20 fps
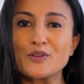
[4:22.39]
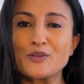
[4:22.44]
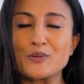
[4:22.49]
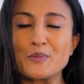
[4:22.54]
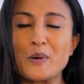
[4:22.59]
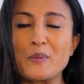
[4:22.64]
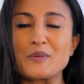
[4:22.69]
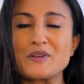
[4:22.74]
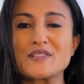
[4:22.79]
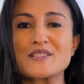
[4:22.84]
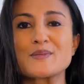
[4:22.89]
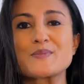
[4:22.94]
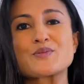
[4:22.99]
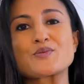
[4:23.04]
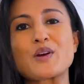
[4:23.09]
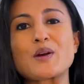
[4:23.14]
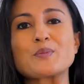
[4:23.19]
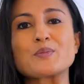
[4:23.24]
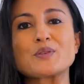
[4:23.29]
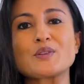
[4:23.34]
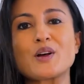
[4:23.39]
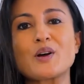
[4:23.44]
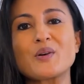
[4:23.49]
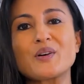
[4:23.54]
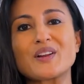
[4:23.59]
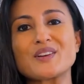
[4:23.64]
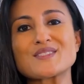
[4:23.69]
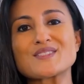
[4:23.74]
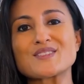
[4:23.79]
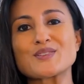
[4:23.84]
Remember to subscribe below,
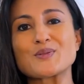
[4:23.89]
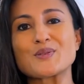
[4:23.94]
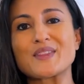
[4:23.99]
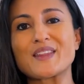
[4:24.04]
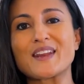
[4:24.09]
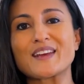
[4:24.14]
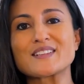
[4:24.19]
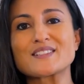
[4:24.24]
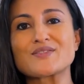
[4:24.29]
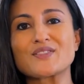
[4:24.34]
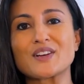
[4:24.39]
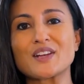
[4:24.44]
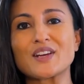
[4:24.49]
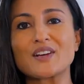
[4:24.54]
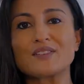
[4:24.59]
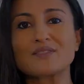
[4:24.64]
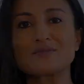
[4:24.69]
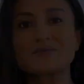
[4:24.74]
and I'll see you in the next video.